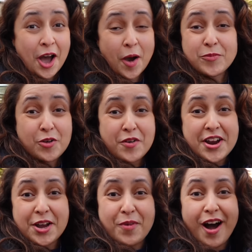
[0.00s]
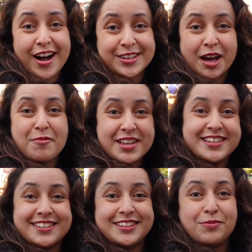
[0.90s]
I'm not wearing a mask I'm in
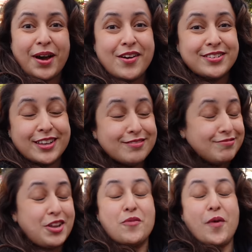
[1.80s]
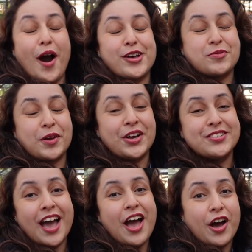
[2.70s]
Disneyland Paris and no mask because